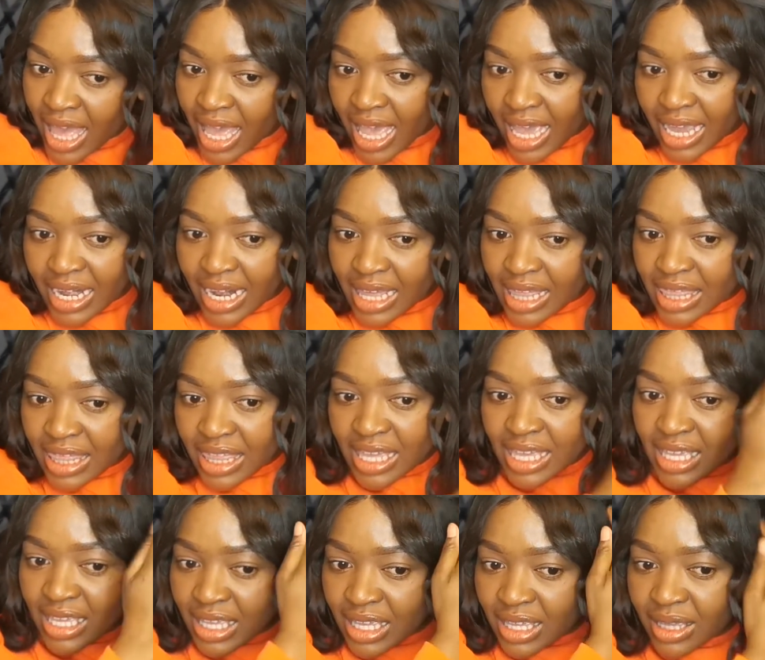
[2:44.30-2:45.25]
and I
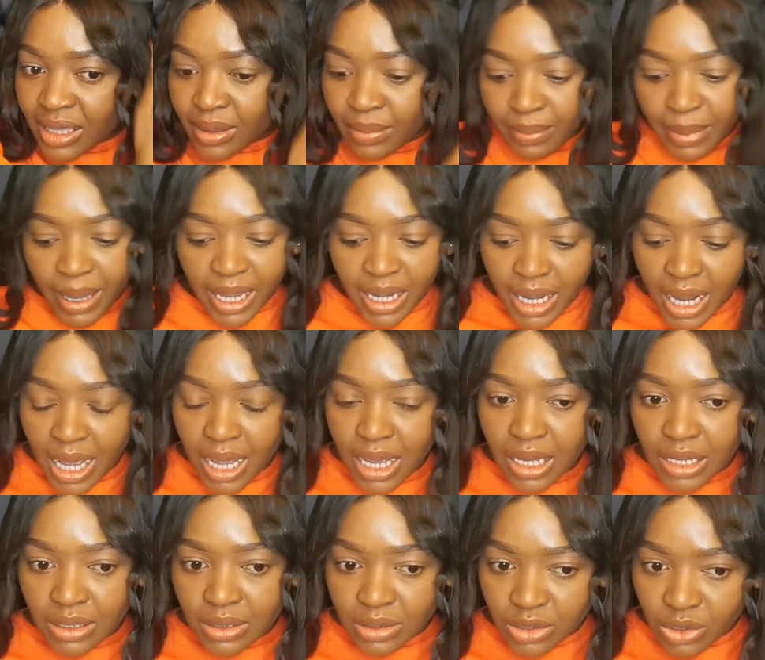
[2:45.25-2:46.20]
think by
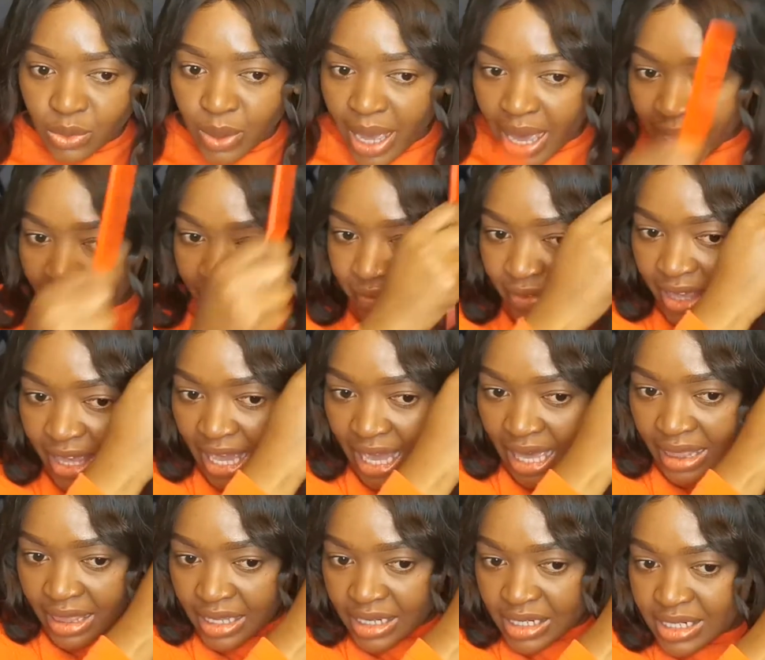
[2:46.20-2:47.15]
now you have
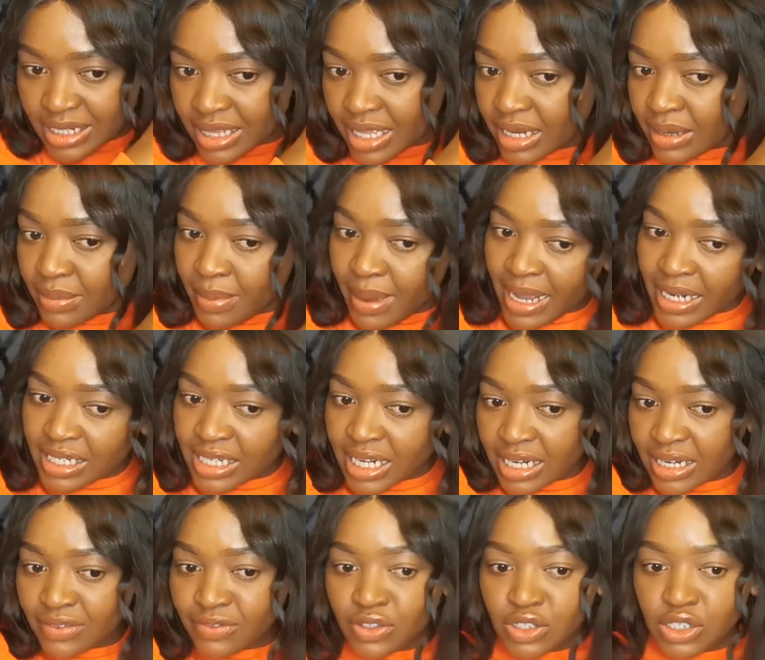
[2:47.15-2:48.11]
gathered that much.
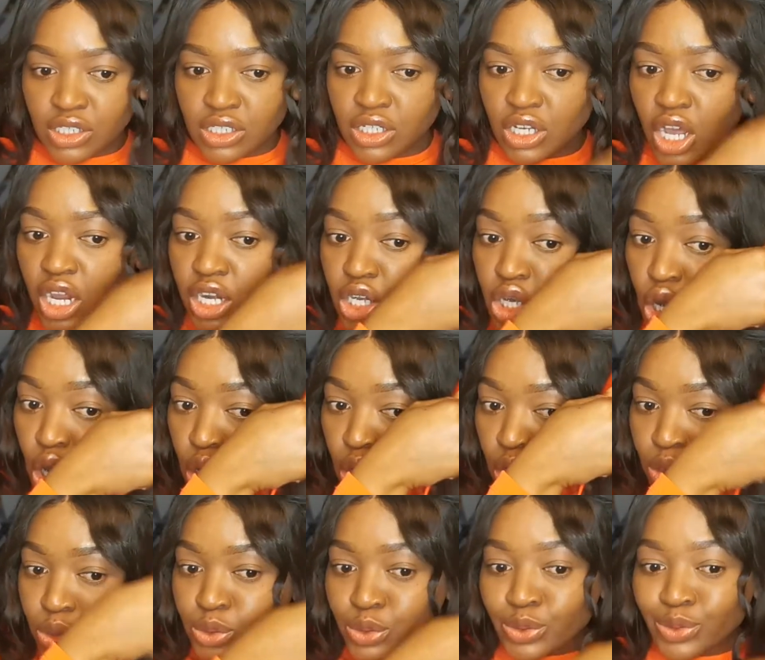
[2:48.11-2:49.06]
And if you did not
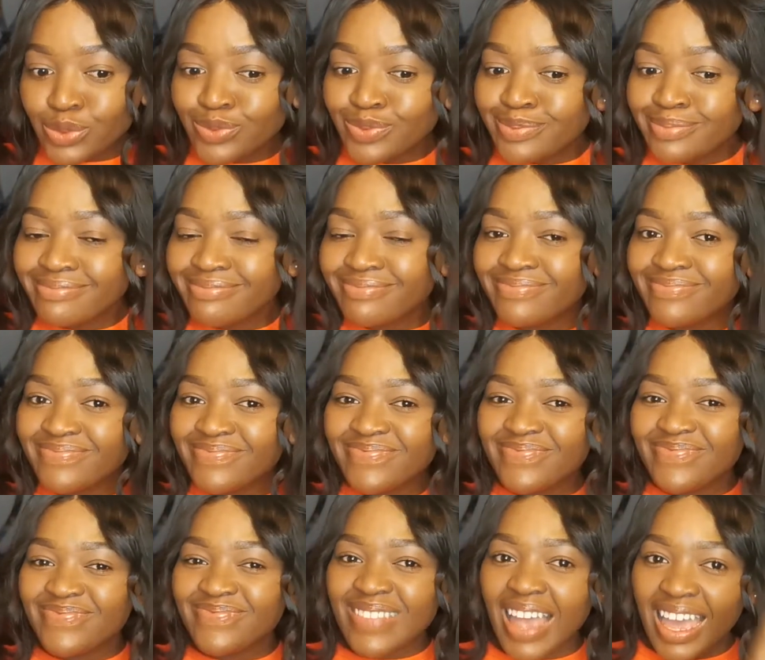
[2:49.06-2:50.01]
know,
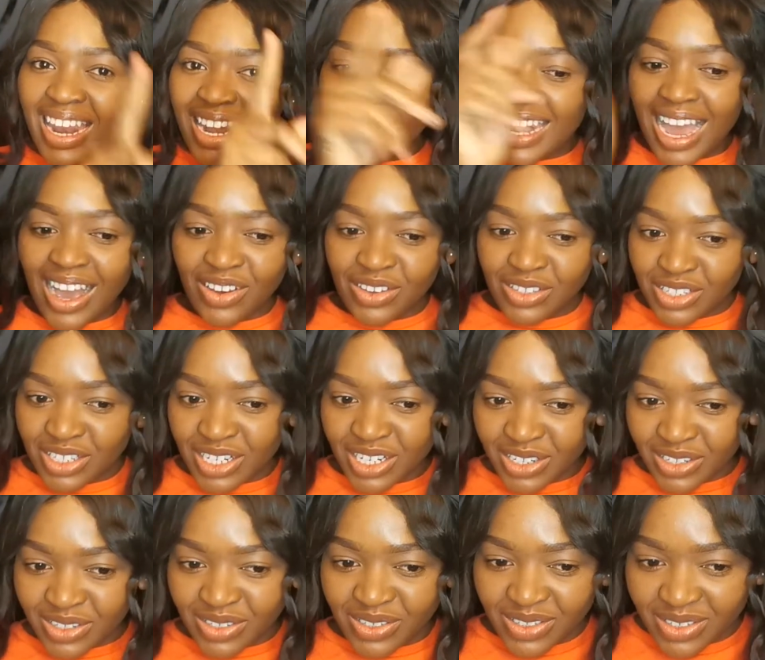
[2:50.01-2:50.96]
now you know.